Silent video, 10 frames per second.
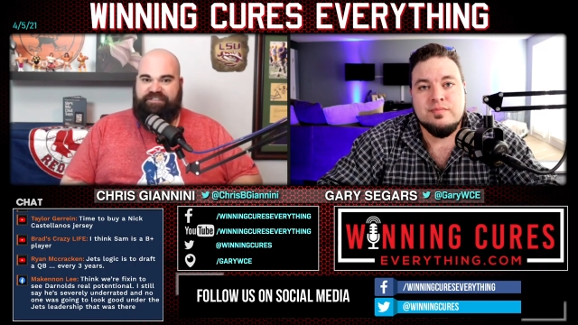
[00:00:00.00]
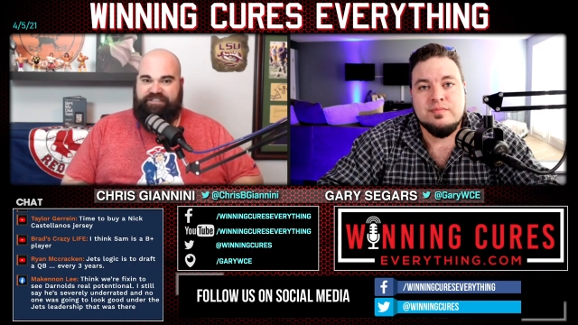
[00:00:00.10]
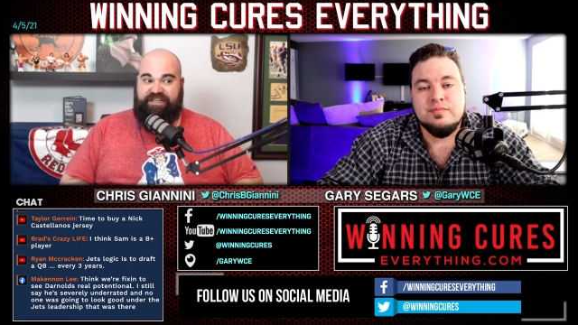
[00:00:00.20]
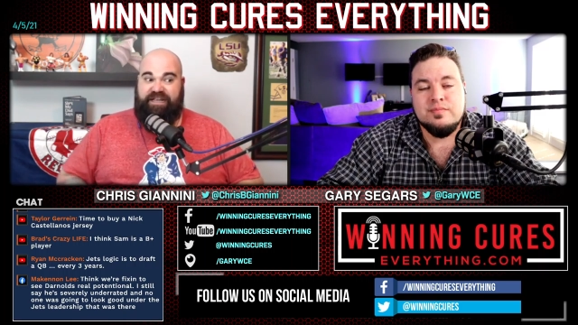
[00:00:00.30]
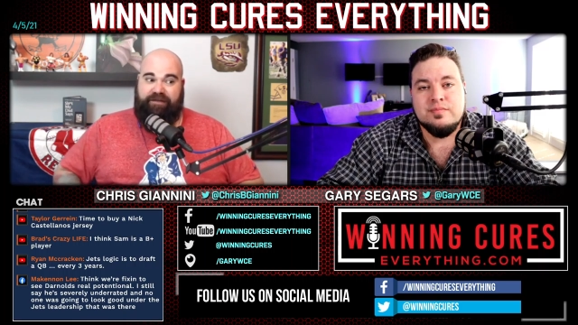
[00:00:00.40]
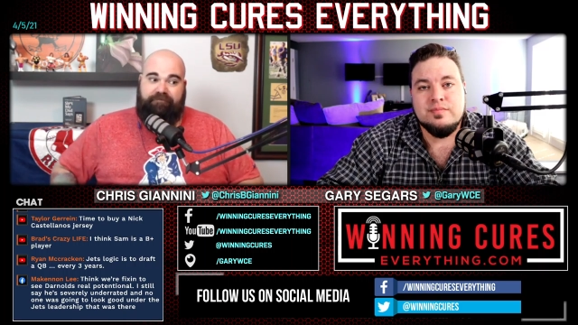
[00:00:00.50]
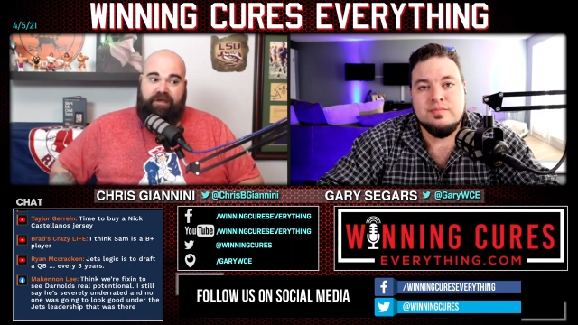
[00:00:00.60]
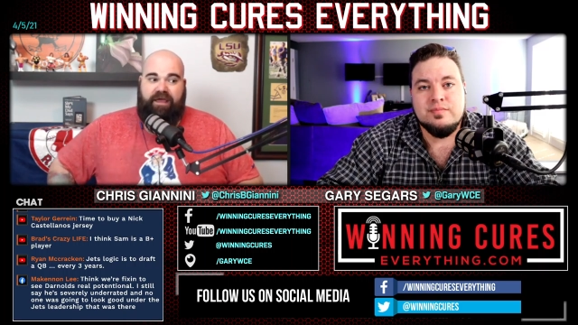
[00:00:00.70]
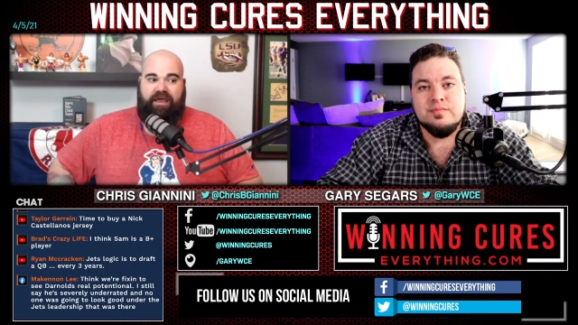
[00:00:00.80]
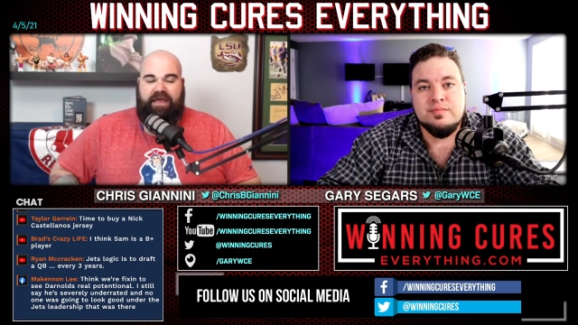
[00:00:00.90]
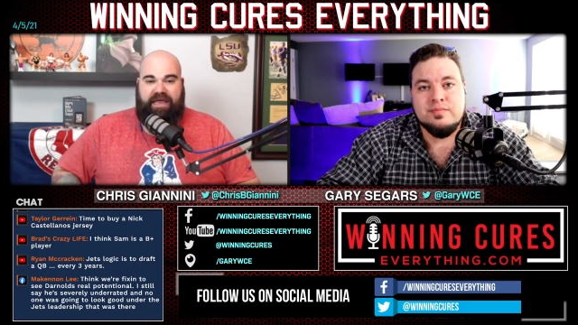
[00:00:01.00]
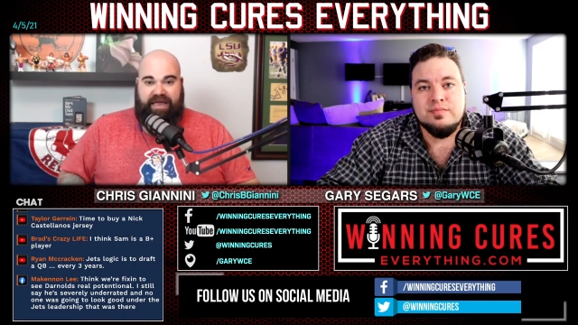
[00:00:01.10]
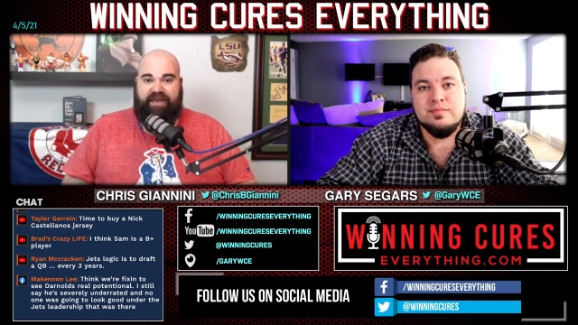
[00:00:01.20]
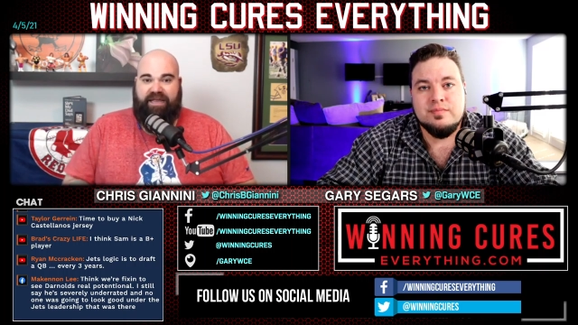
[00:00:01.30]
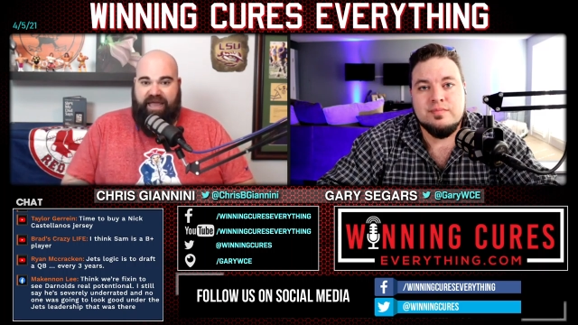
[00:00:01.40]
Speaker 1: to see
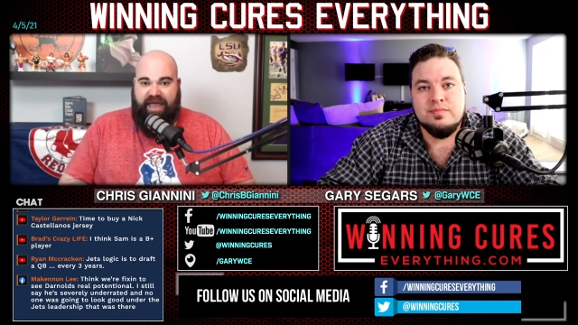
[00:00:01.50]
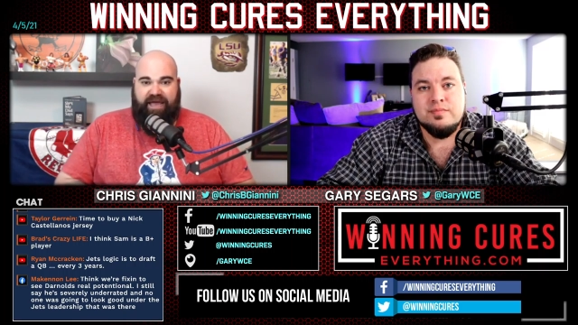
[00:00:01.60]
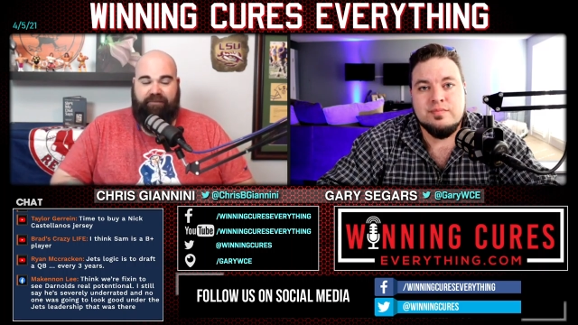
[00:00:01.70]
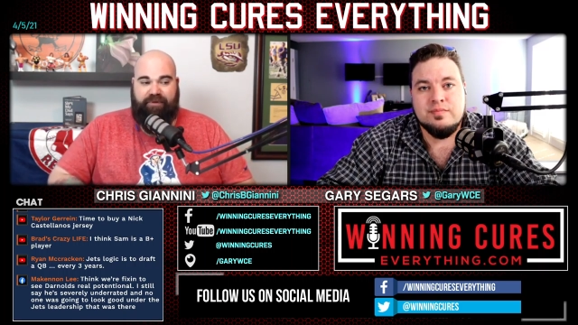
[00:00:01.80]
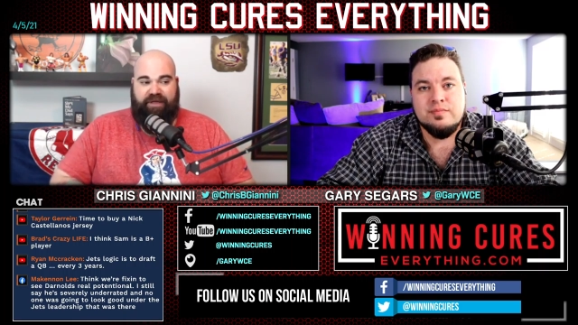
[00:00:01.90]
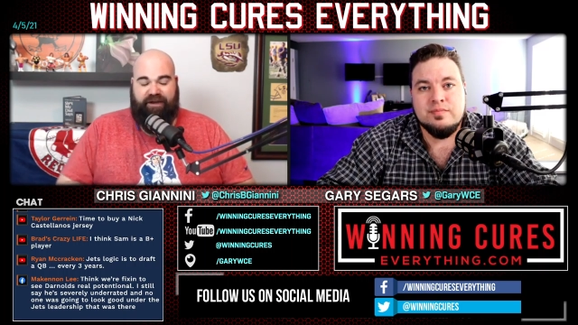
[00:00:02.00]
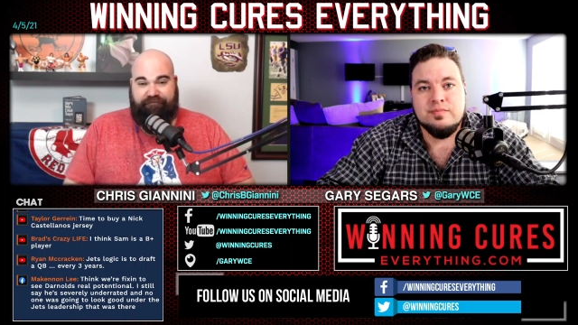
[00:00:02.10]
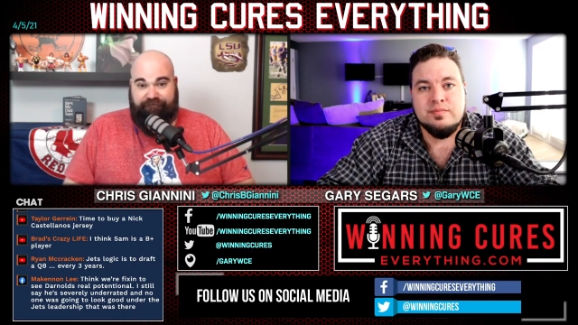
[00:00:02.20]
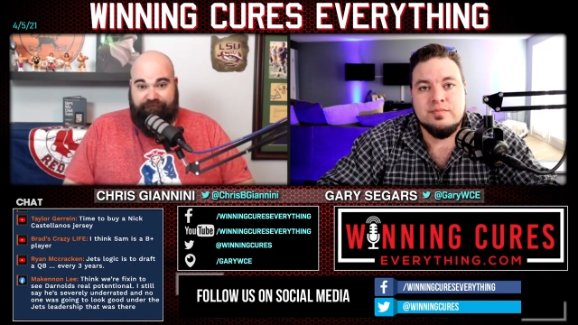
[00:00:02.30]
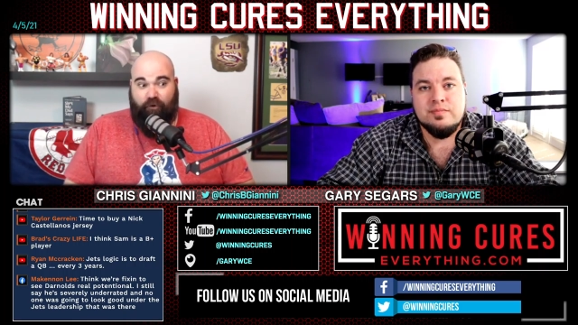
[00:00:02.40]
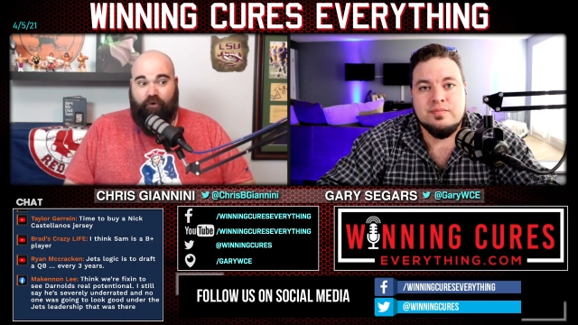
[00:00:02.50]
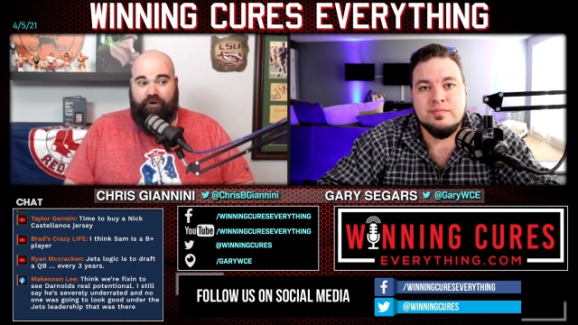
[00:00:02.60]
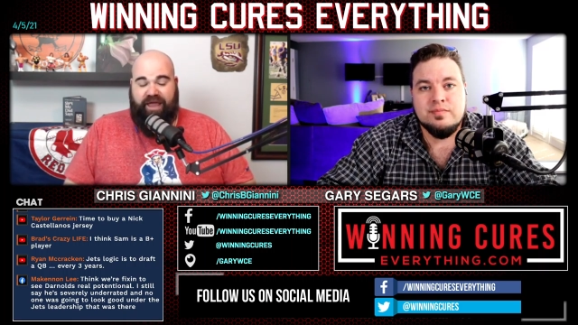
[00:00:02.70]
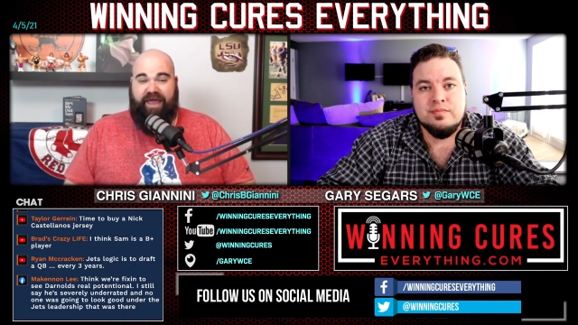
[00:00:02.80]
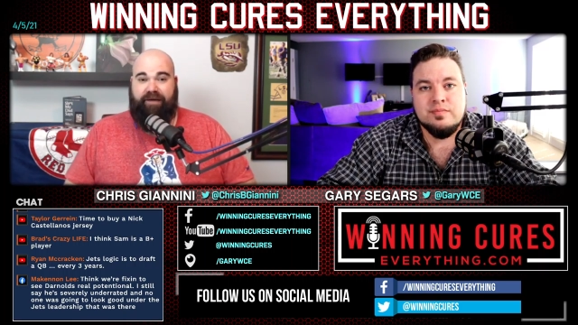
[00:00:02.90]
in a camp, in a full
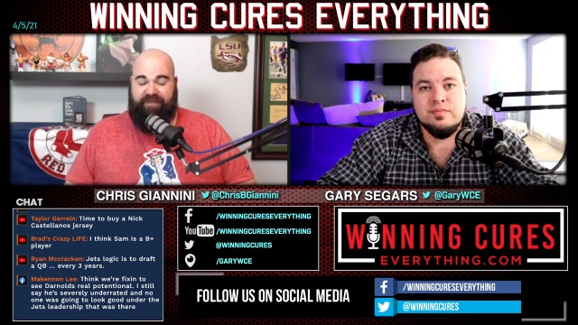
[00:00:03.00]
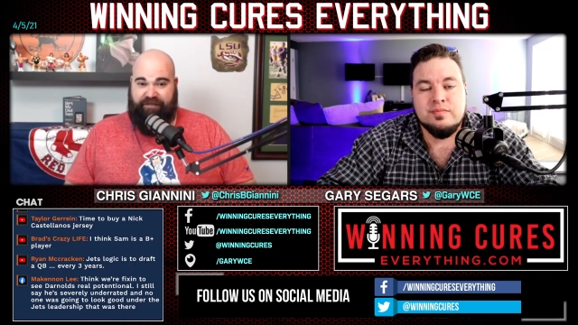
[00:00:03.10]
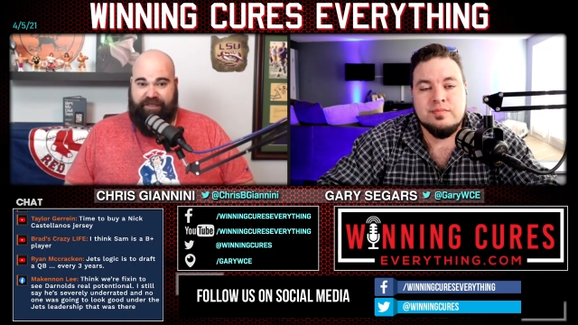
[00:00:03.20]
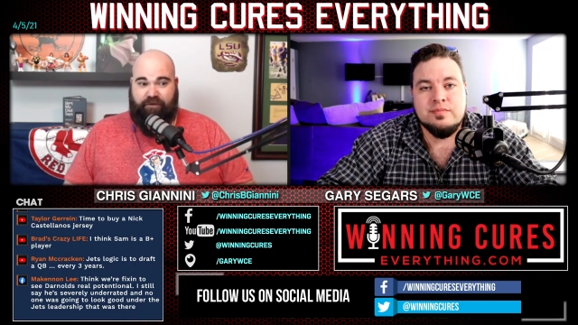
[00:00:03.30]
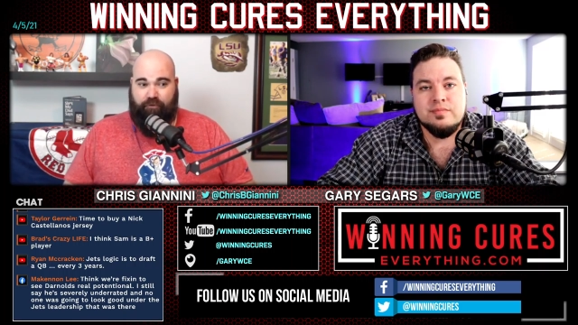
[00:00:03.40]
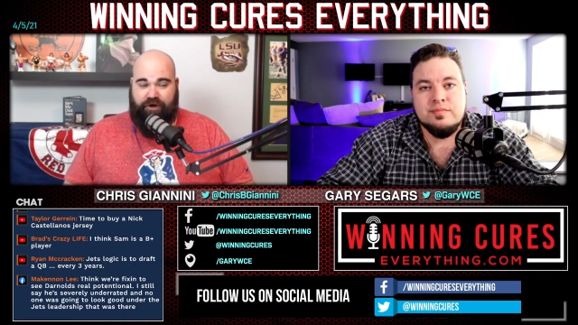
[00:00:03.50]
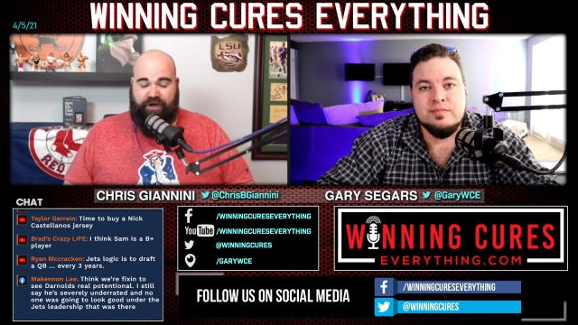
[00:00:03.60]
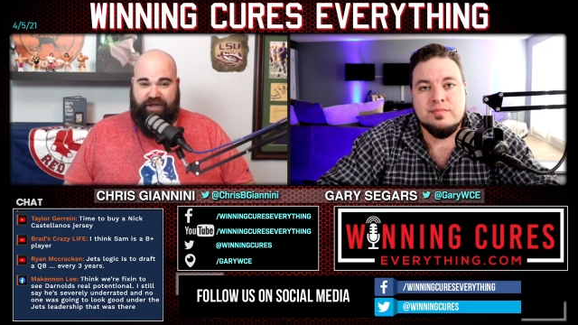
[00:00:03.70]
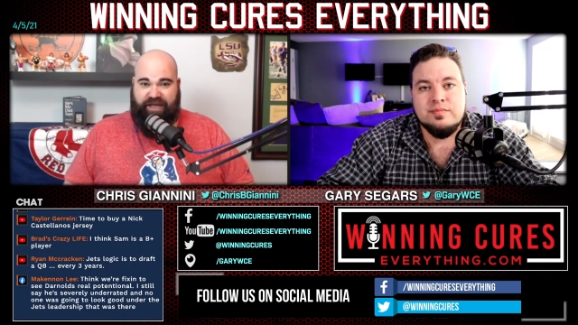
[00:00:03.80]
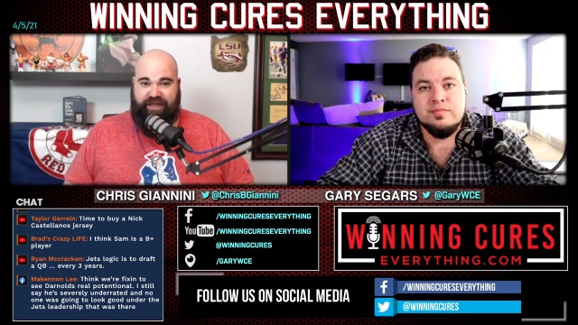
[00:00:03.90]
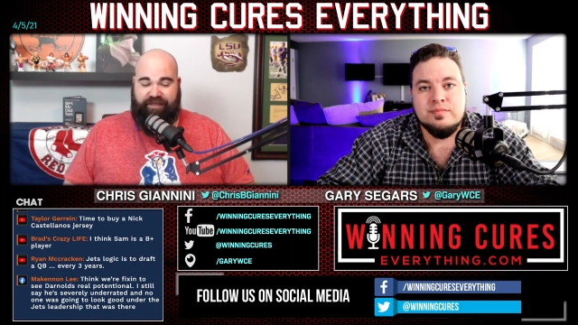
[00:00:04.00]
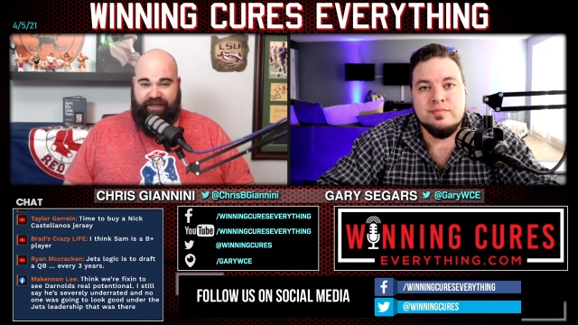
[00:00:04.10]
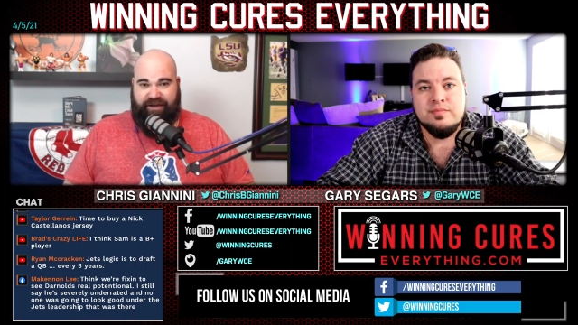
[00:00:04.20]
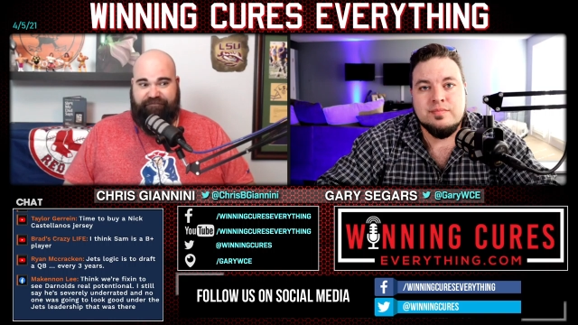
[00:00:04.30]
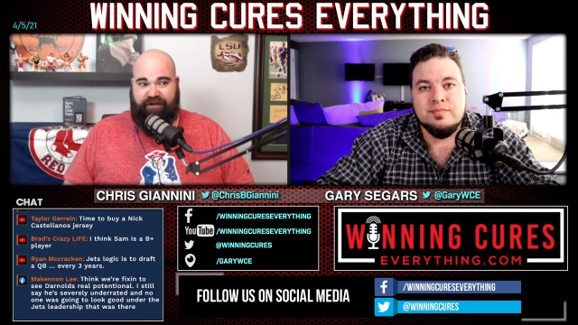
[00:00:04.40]
camp that I think we're going to get in the
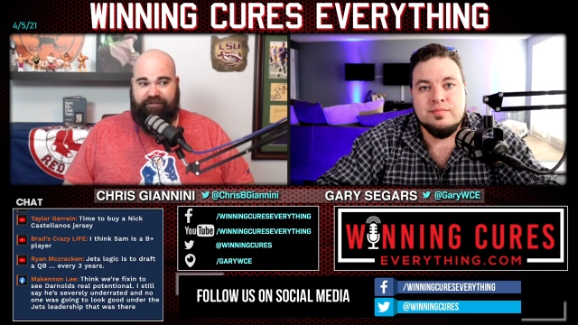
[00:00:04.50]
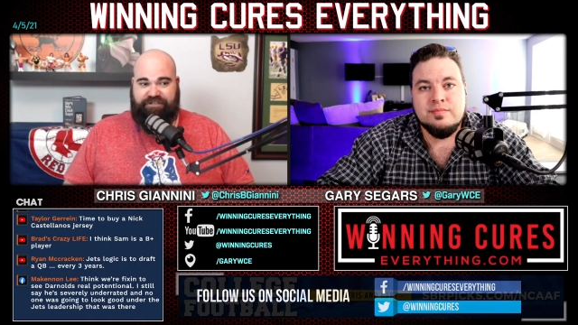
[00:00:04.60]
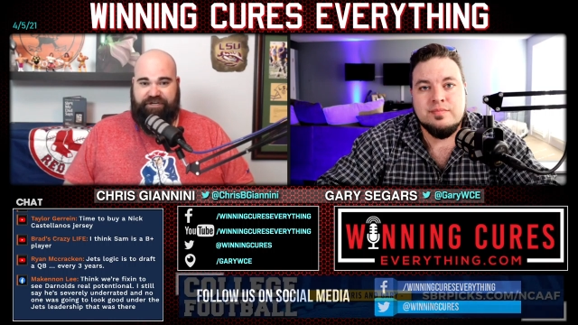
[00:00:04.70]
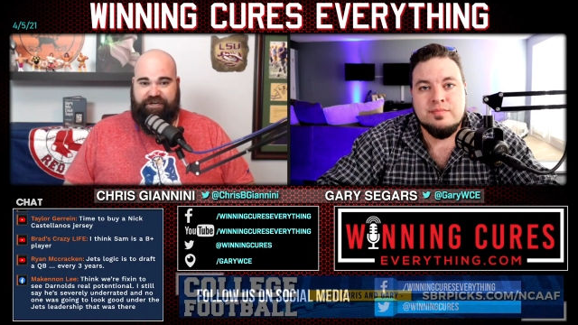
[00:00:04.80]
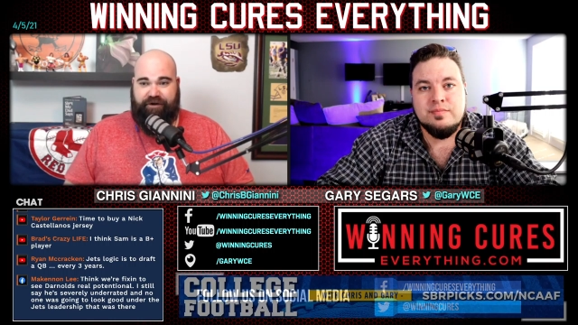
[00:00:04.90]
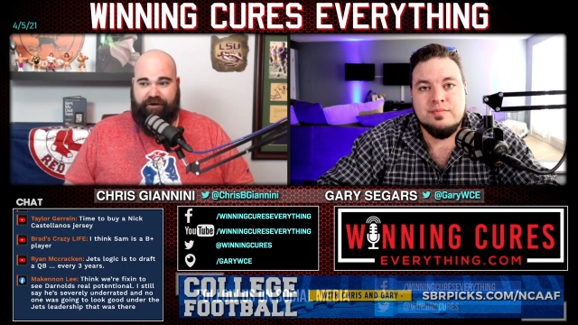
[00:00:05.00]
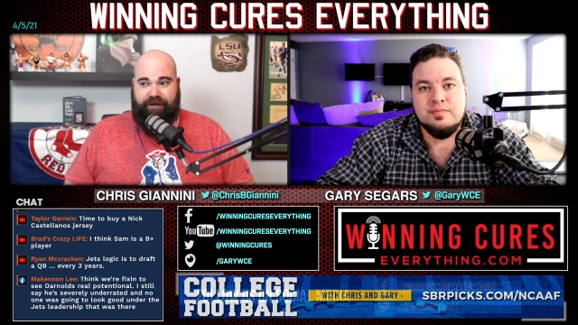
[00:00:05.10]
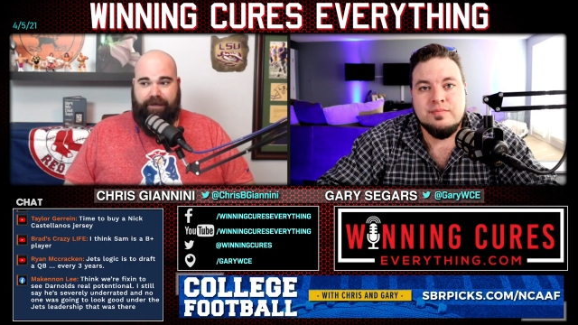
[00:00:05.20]
NFL this year.